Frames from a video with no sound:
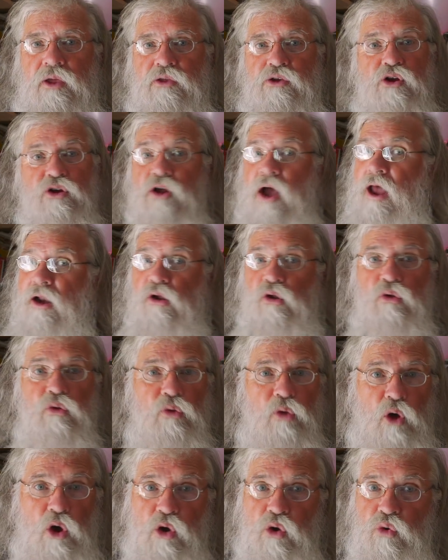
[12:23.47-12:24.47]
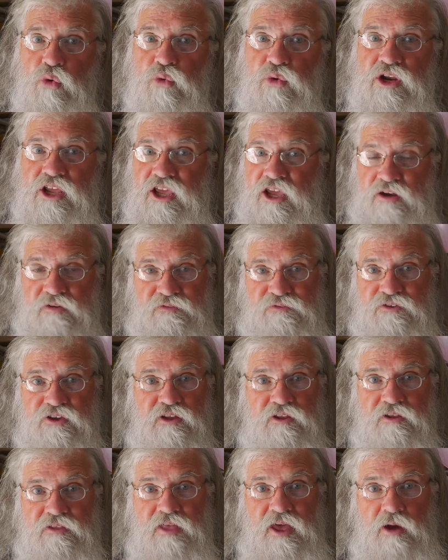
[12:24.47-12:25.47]
You're not alone in
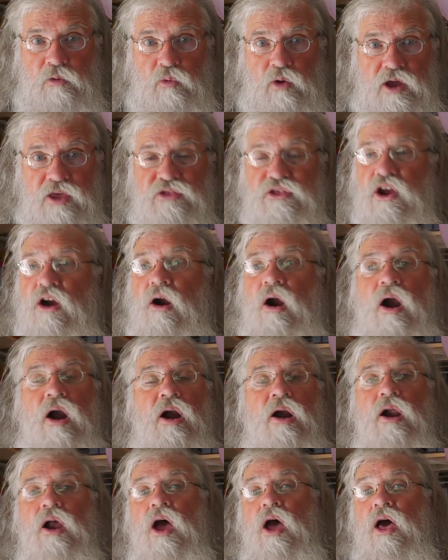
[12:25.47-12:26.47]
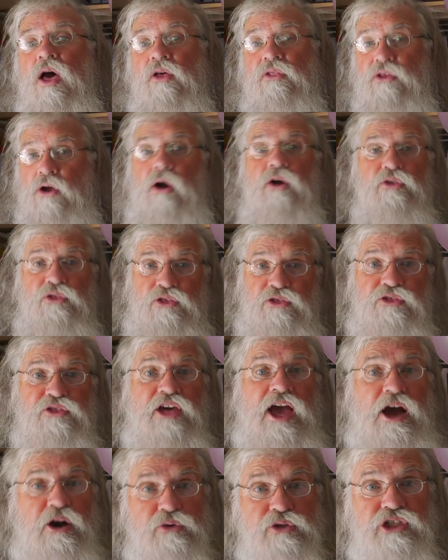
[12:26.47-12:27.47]
feeling that way. There are
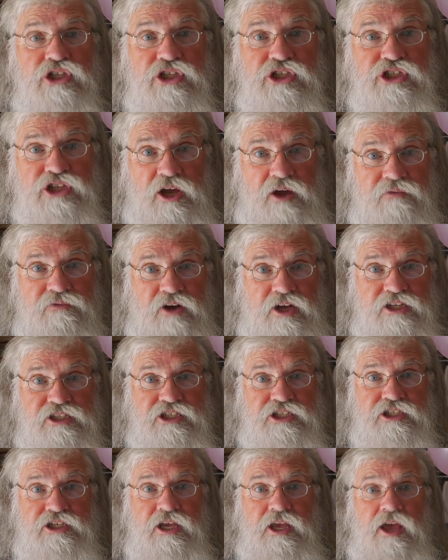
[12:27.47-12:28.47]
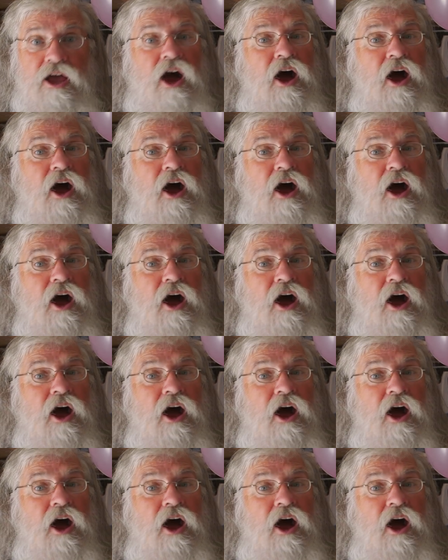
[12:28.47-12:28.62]
thousands of us.